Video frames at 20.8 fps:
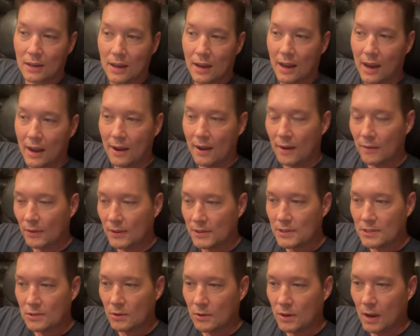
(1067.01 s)
I, have
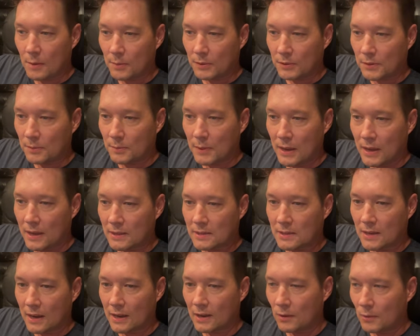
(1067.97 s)
listened to a couple debates.
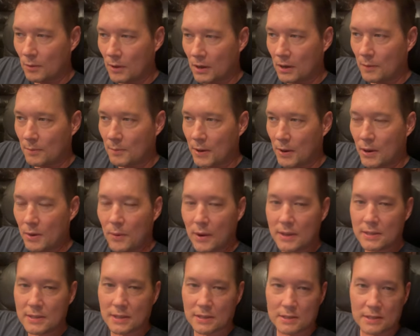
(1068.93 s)
I know uh, Bari
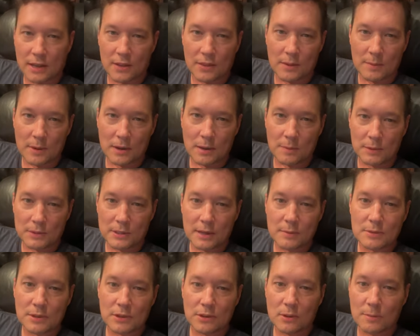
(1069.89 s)
Weiss has done them a couple
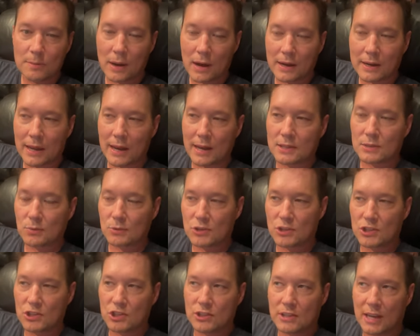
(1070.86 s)
times on her podcast, where
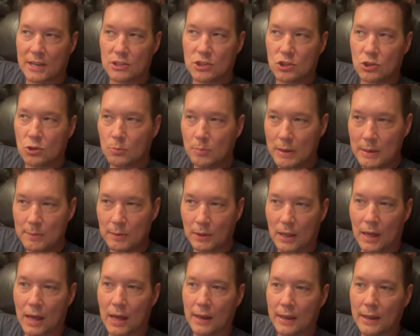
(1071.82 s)
she just has two people
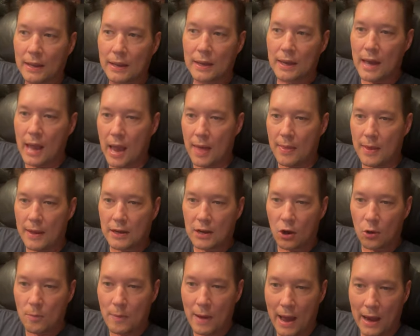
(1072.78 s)
on and they
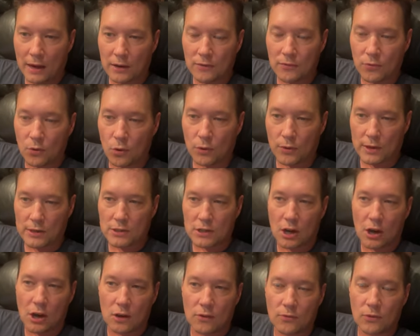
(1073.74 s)
go back and forth and
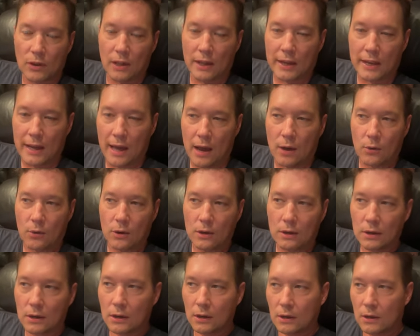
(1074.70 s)
talk for like an
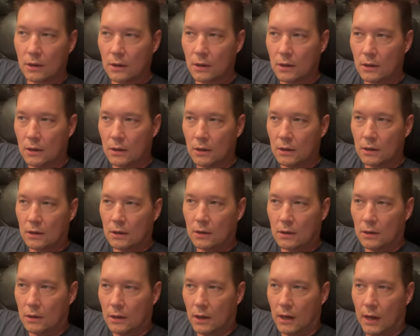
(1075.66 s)
hour.
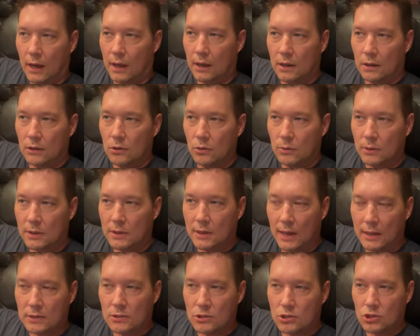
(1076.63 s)
Uh, you would
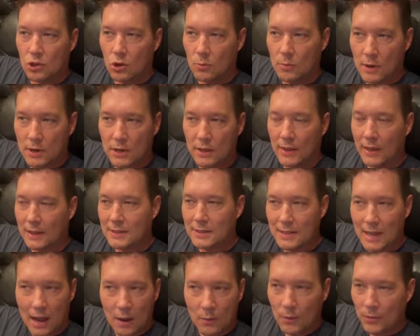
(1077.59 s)
get so much. That's
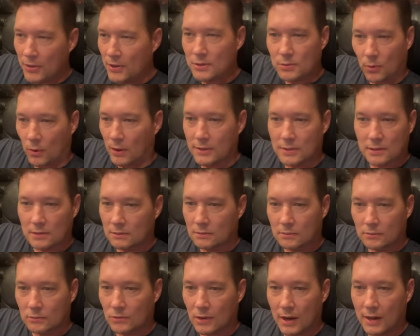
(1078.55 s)
not what this was,
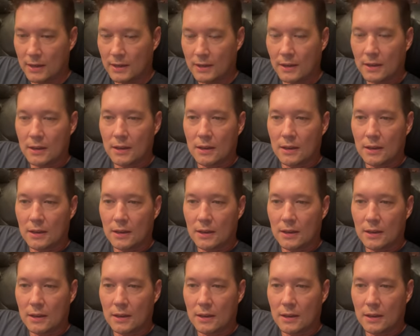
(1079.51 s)
right?